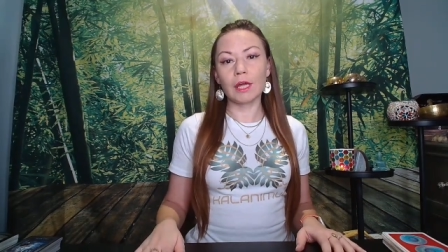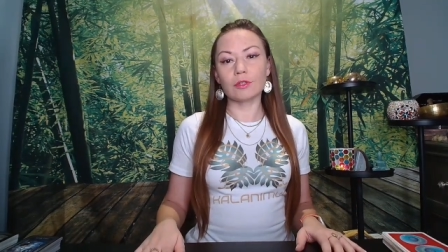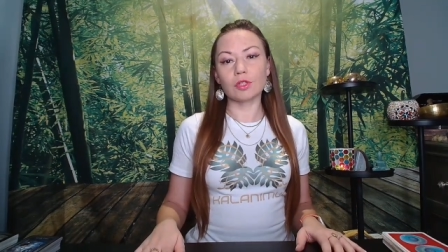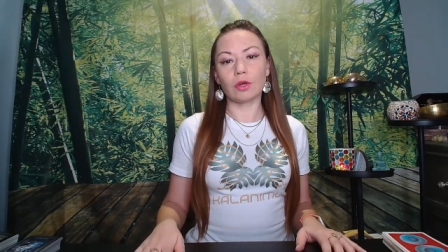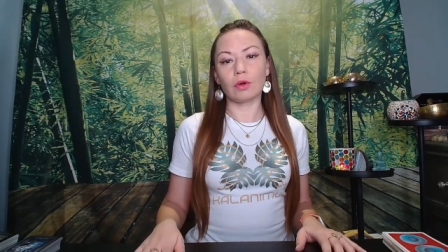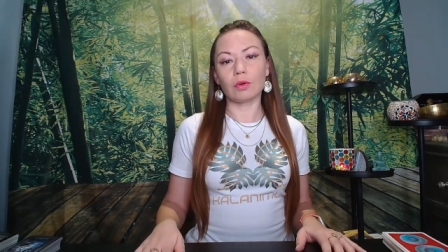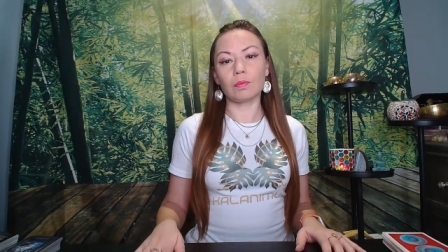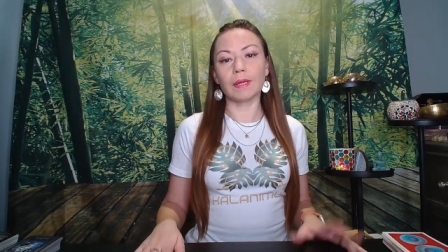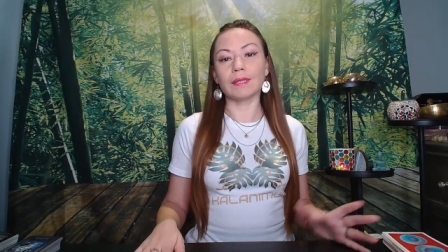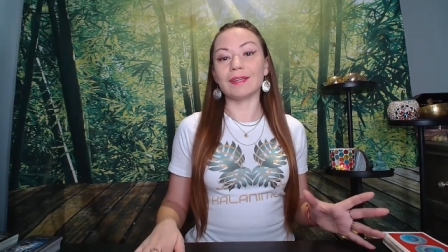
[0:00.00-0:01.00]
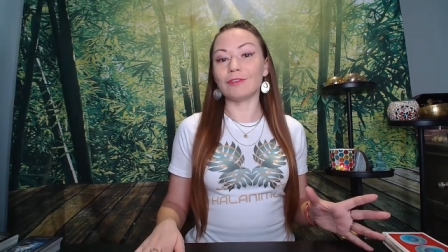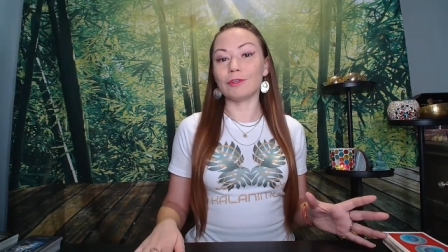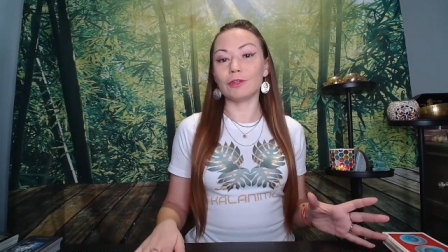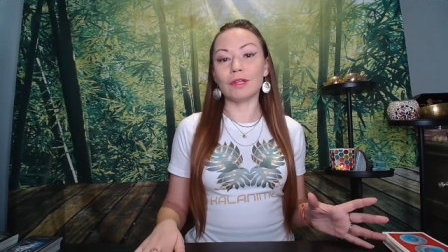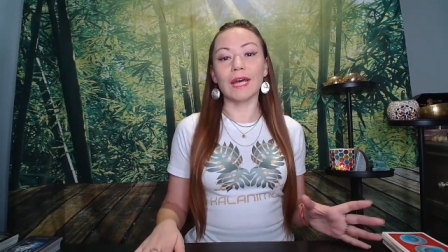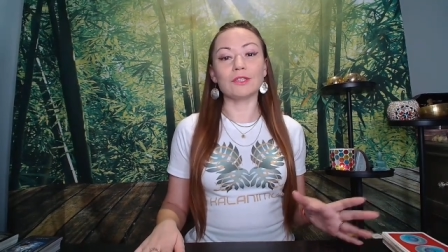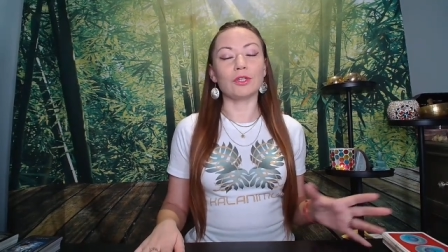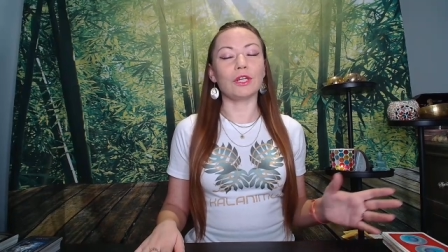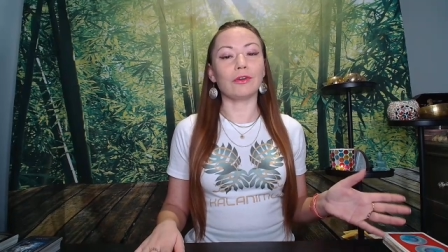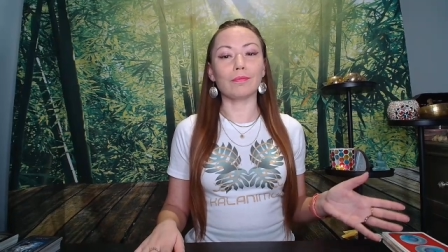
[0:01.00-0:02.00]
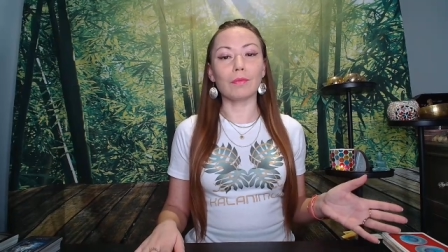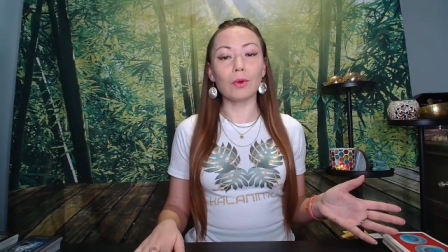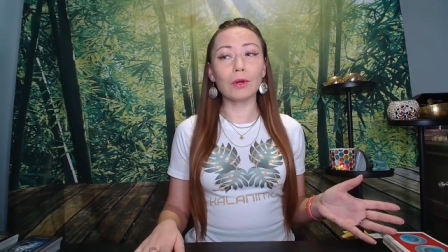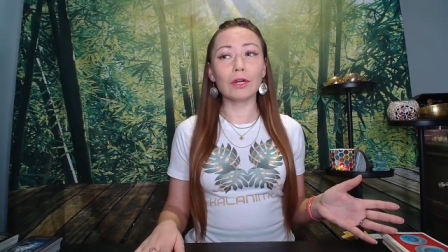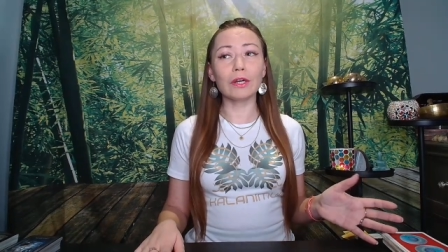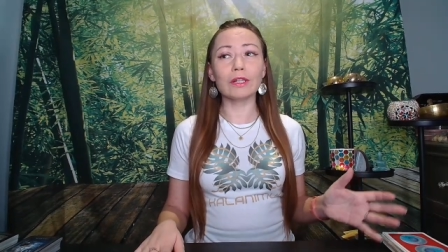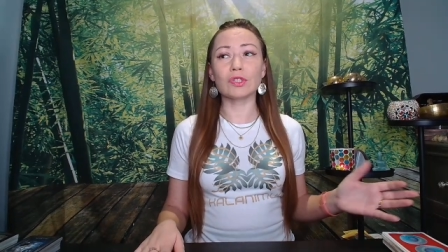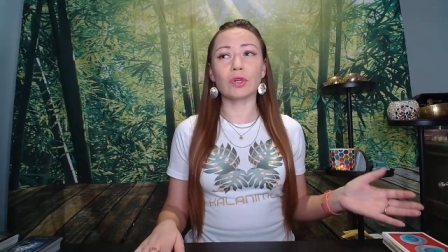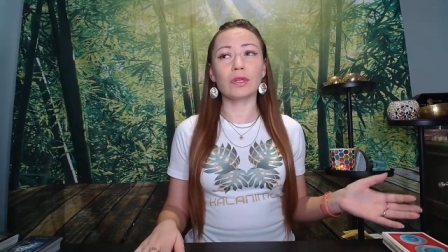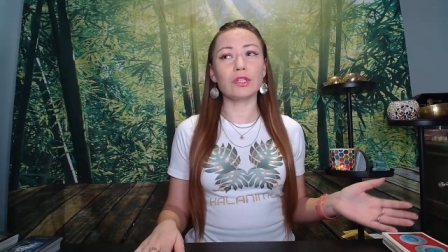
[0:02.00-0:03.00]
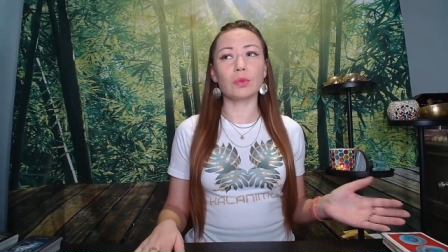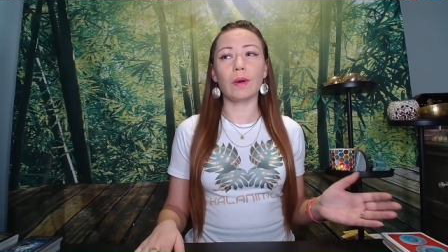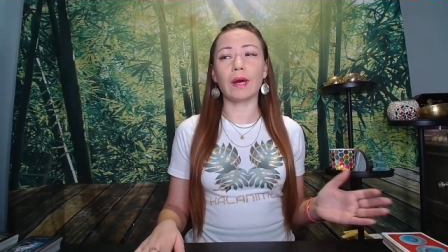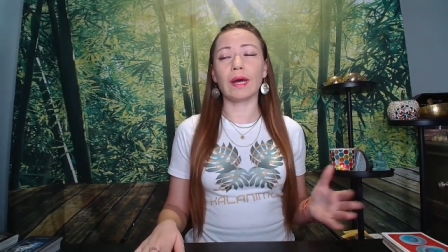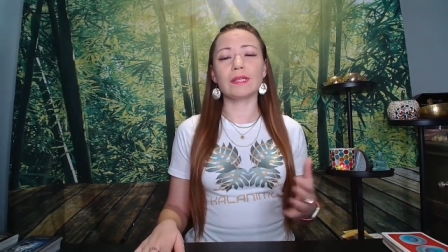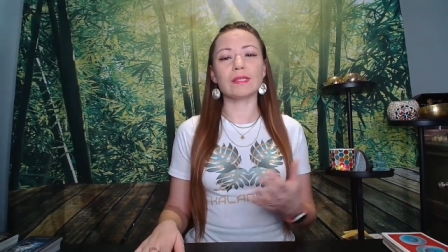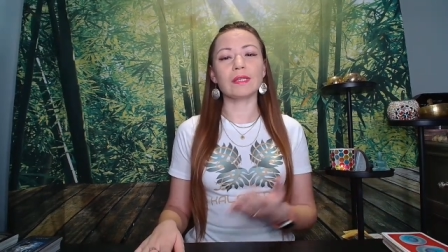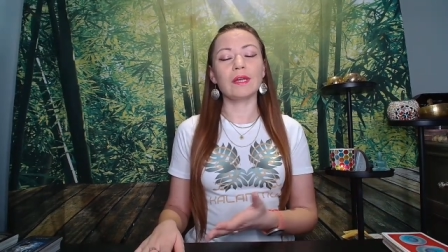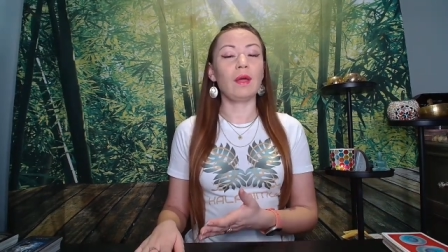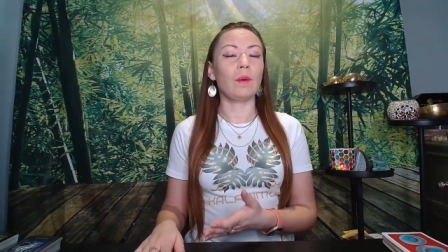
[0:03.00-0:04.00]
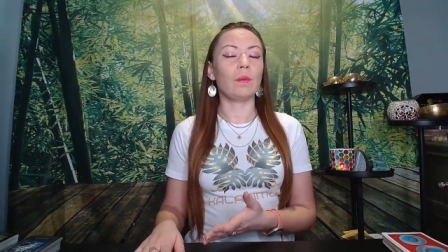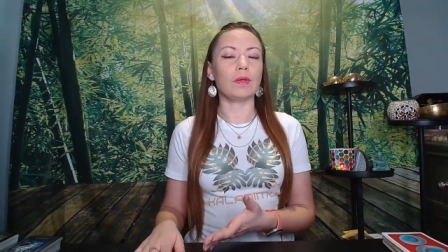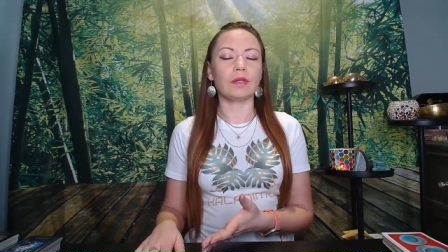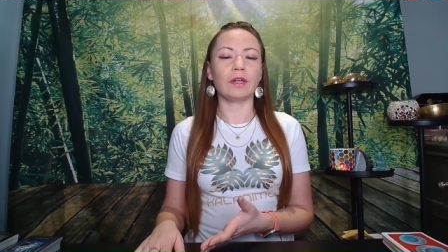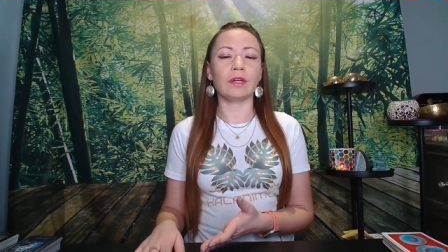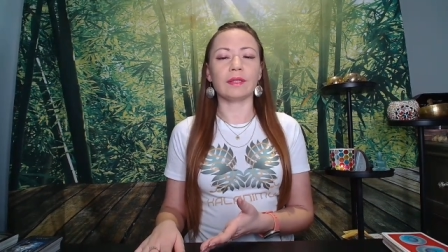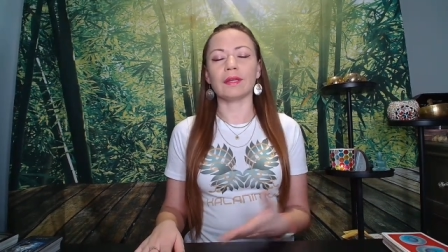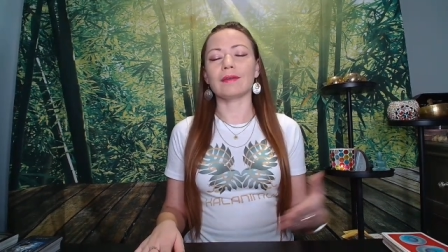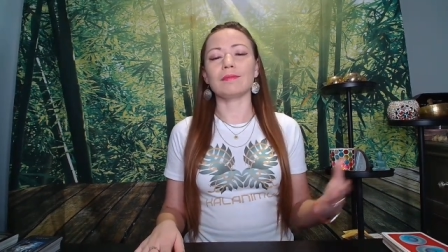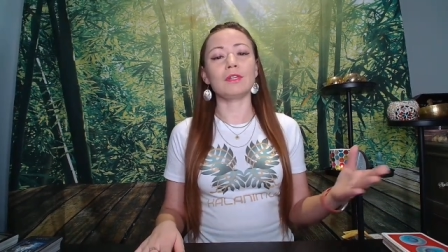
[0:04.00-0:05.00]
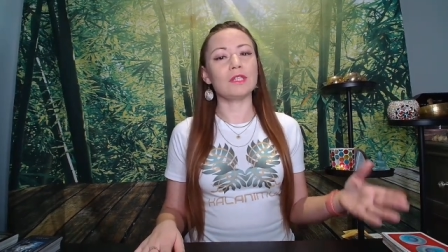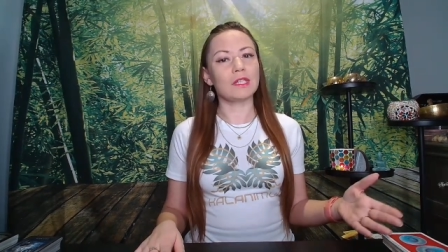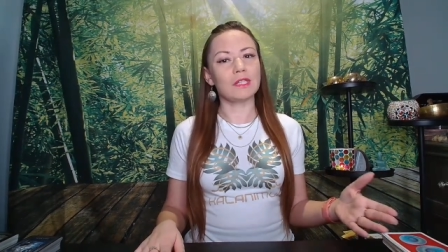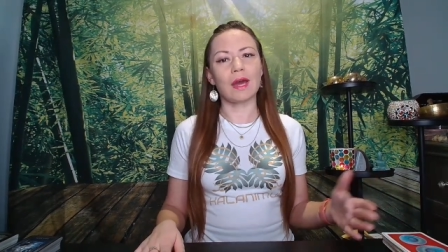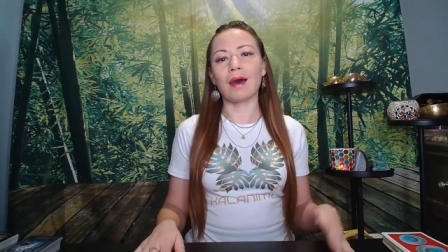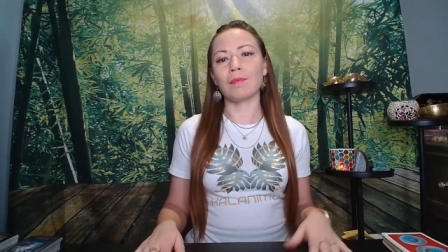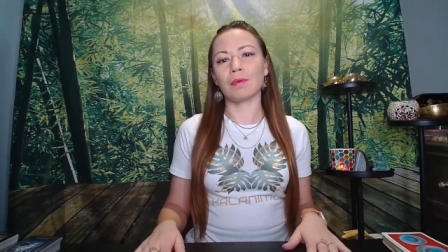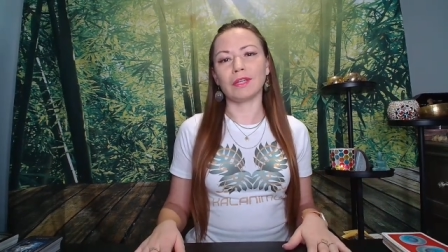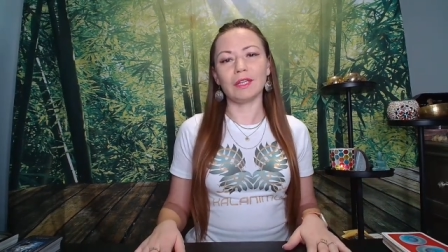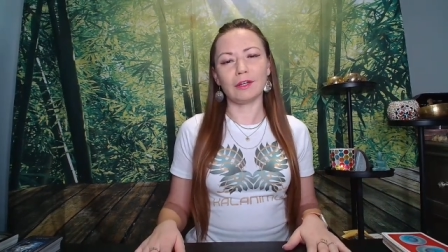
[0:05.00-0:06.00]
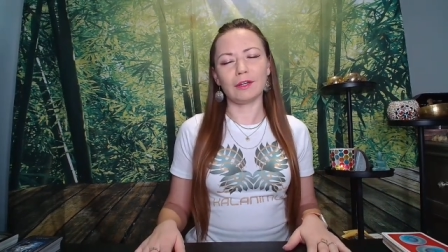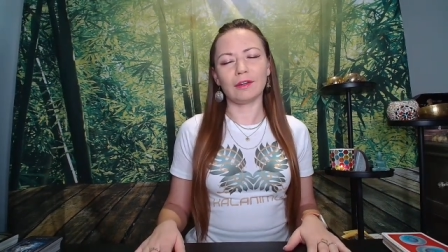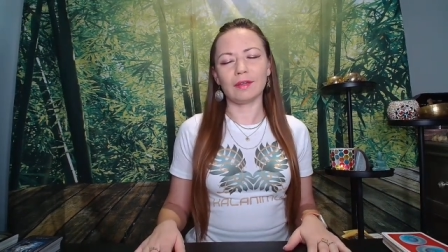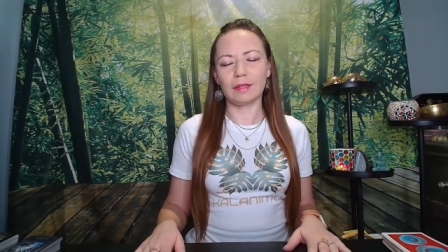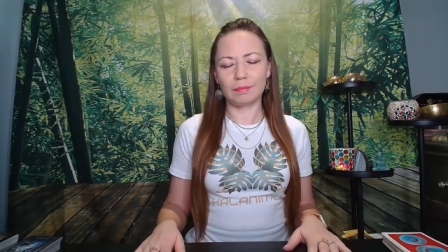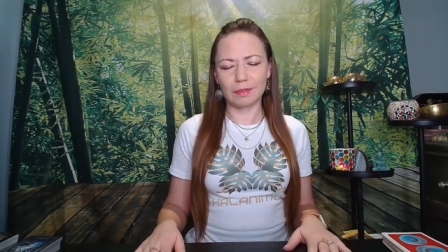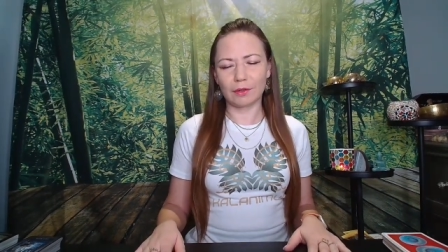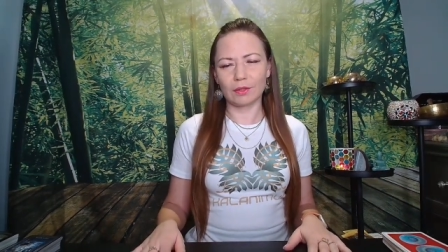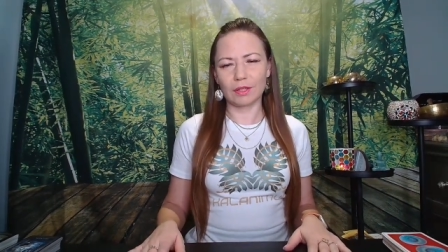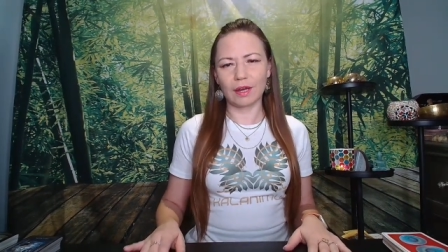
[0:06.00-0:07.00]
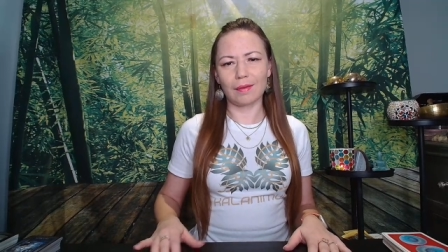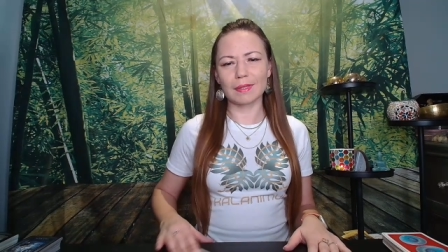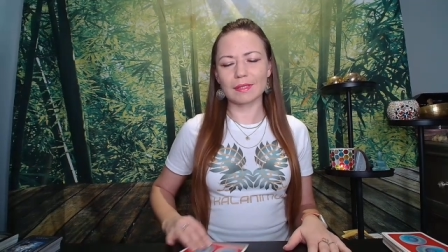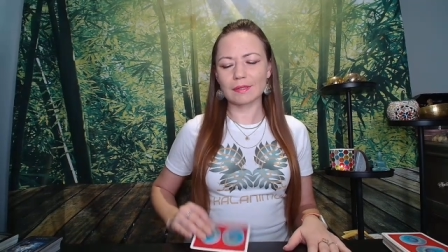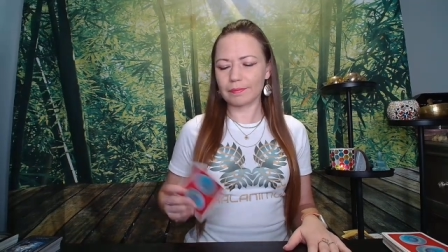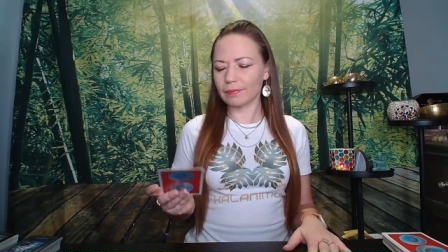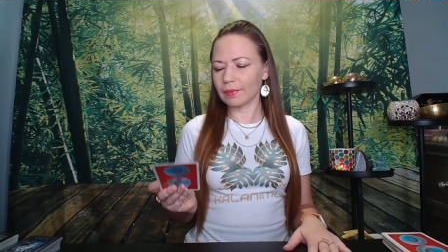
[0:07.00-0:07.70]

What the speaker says: So, but if you'd like to hear more astrology wise, whether in the community tab or here, let me know in the comments.